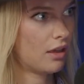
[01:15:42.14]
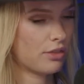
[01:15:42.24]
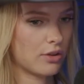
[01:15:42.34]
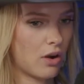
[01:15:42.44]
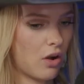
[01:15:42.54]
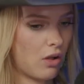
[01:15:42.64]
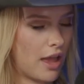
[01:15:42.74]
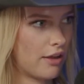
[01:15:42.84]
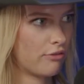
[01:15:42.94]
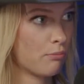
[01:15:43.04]
They all
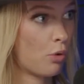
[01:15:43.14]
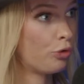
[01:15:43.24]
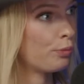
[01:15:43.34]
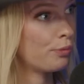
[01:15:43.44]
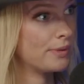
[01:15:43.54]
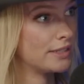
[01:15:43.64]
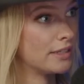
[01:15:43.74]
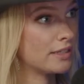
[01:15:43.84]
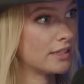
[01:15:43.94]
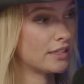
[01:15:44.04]
have multiple
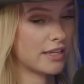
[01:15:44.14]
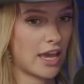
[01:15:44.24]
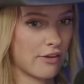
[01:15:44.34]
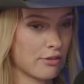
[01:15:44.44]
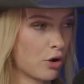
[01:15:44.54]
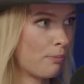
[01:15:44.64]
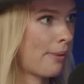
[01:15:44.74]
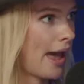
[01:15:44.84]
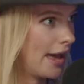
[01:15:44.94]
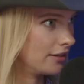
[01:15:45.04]
businesses. They have their own
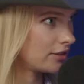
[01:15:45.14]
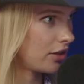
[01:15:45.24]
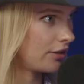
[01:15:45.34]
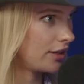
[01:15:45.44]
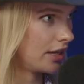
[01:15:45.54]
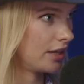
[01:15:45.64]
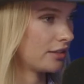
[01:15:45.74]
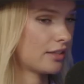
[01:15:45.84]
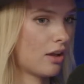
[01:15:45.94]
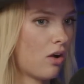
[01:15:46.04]
patents on
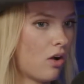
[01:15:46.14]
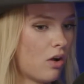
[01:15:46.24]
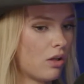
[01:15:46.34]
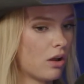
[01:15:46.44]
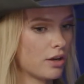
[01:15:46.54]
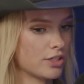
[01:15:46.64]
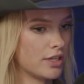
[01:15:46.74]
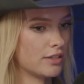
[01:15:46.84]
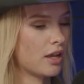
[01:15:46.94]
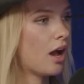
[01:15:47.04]
things. They all are
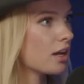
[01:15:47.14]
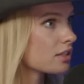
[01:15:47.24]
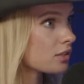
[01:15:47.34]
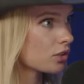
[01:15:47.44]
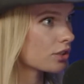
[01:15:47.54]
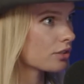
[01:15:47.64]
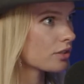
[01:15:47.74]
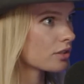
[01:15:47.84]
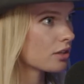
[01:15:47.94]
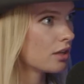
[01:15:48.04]
just
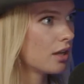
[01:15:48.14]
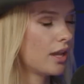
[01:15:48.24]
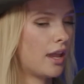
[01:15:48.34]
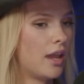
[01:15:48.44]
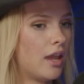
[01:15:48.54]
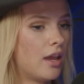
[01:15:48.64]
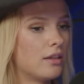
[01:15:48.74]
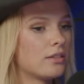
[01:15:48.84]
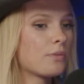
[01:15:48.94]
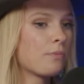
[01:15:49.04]
hustlers.
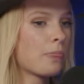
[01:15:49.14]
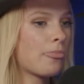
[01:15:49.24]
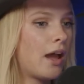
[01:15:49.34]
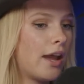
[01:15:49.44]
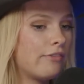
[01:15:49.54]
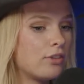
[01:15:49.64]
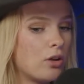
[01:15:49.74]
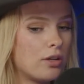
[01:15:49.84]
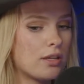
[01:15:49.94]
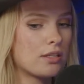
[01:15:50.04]
And I've
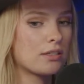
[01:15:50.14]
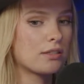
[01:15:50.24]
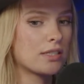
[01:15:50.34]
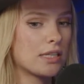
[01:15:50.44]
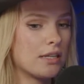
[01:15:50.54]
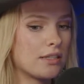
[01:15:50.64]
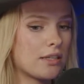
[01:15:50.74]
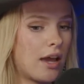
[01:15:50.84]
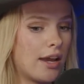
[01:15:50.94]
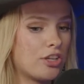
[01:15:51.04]
noticed since
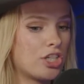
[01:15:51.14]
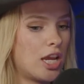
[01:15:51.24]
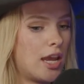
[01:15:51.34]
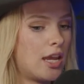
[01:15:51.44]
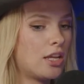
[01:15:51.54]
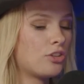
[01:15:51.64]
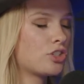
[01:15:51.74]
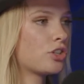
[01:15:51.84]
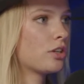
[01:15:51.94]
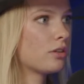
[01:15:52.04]
I
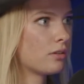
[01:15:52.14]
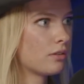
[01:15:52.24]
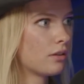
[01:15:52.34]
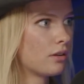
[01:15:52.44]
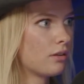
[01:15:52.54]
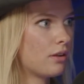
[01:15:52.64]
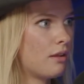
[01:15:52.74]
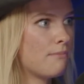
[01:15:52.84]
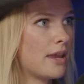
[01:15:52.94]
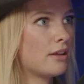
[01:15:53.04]
changed
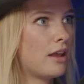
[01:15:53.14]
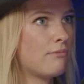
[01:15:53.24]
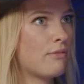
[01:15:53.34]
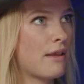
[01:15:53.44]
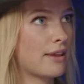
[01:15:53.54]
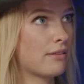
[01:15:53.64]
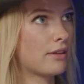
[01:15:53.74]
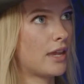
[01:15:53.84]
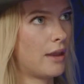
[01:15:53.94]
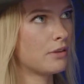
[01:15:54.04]
and
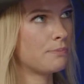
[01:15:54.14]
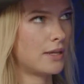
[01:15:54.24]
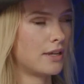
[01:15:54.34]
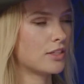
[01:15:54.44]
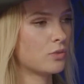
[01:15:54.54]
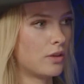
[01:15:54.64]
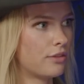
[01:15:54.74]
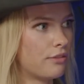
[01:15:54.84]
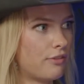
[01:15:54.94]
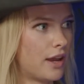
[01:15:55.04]
came to peace
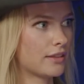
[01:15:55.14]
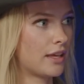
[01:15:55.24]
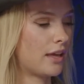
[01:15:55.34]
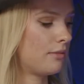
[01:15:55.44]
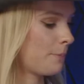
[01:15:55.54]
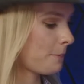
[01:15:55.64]
with the fact that